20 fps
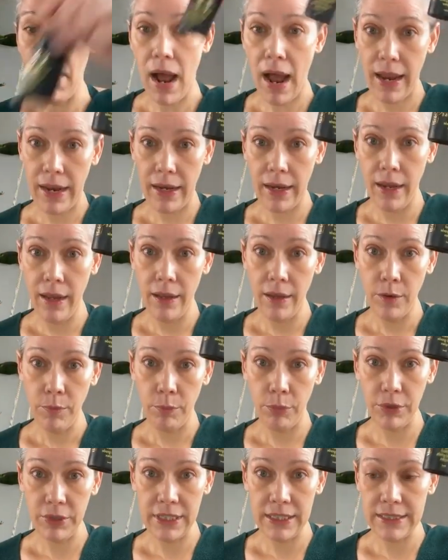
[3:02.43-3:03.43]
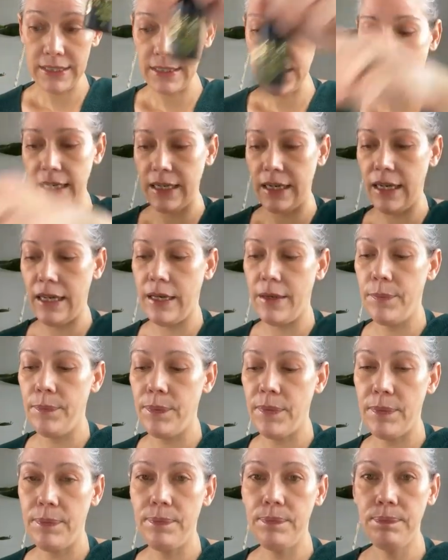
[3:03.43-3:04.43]
my Brilliant C&E
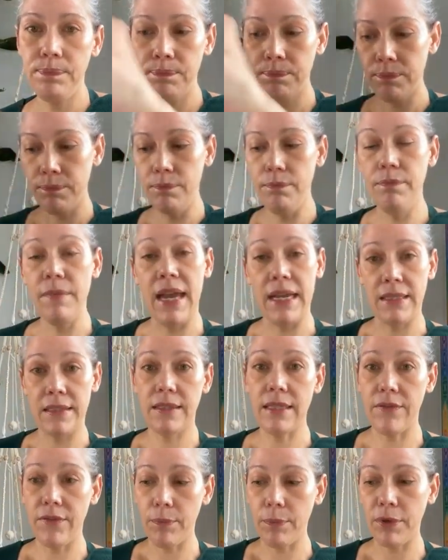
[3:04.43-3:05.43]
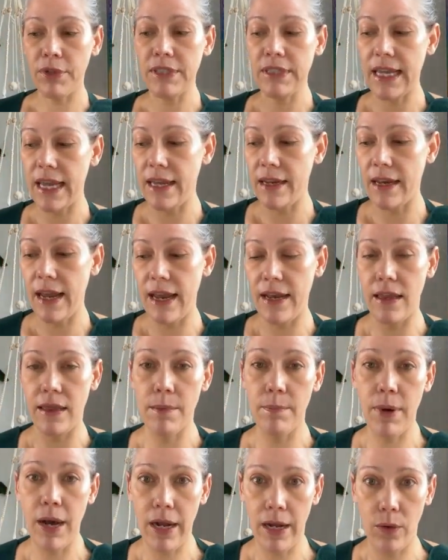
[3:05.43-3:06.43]
at 7%, and
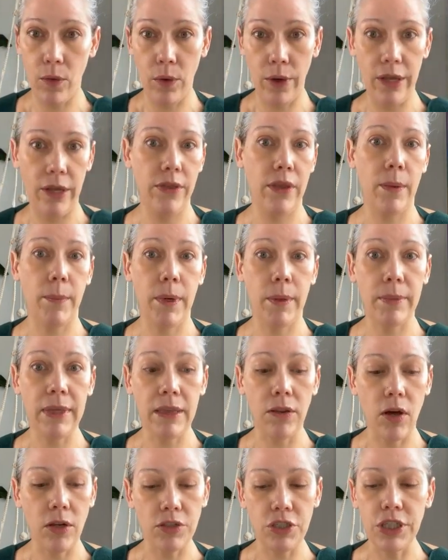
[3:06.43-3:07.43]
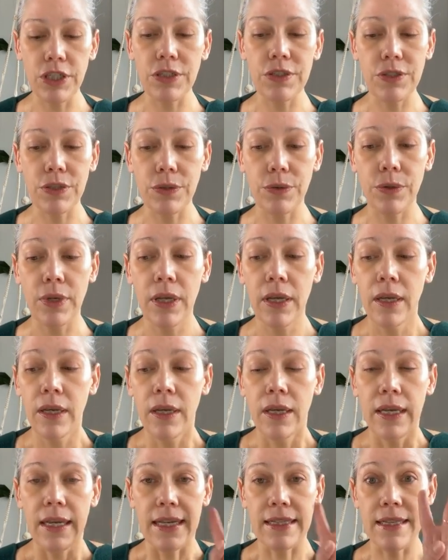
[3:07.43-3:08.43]
in the body oil that I'm going to be launching soon,
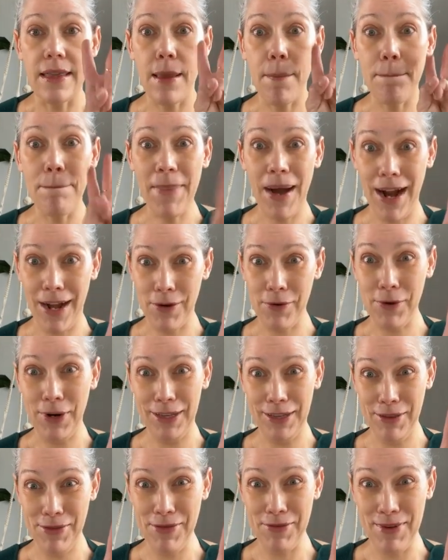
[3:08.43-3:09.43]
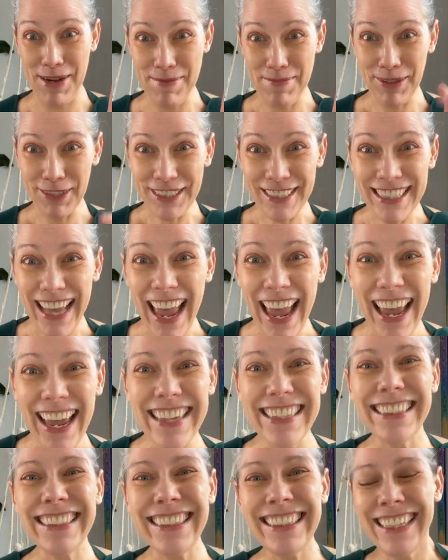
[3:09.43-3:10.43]
it's in the body oil at
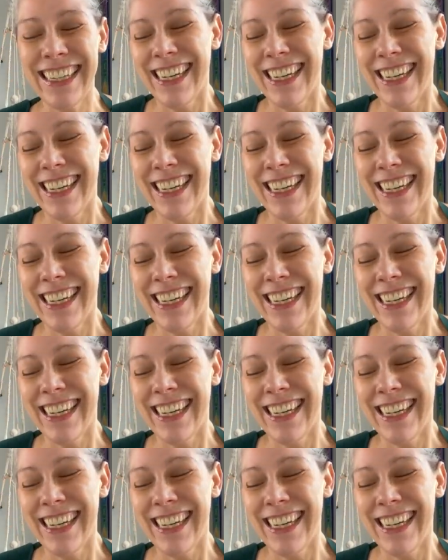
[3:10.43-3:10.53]
3%.